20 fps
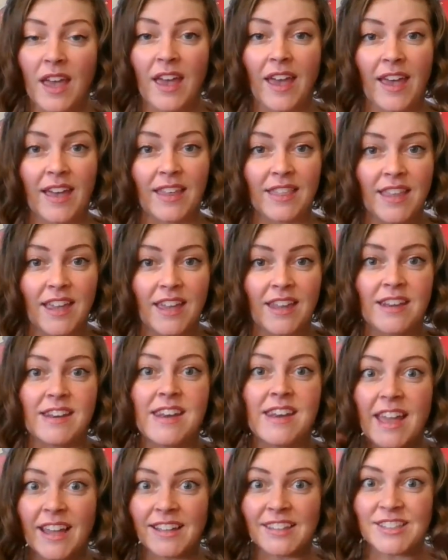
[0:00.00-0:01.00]
And then
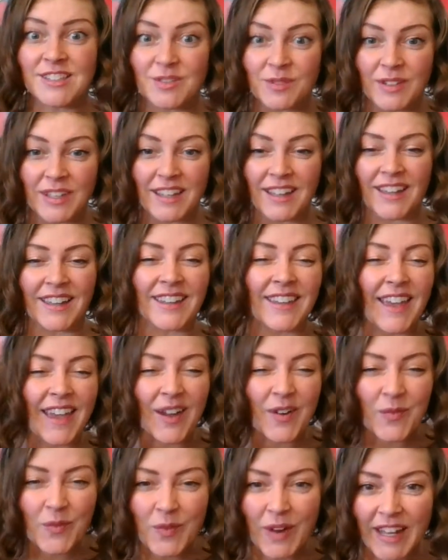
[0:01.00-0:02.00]
next week, I
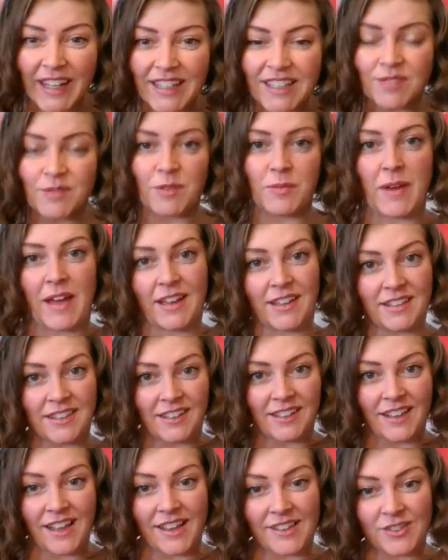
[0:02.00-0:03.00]
can't wait to be back in
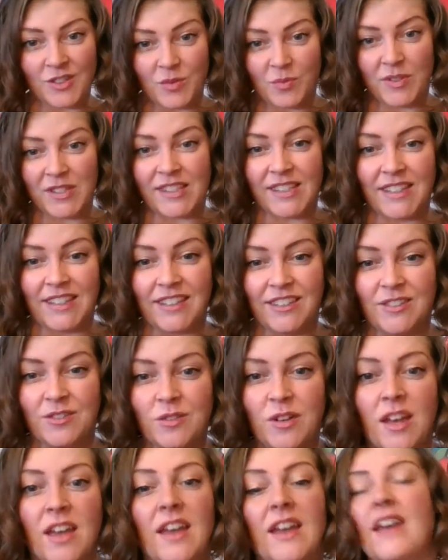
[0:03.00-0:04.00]
the classroom and see you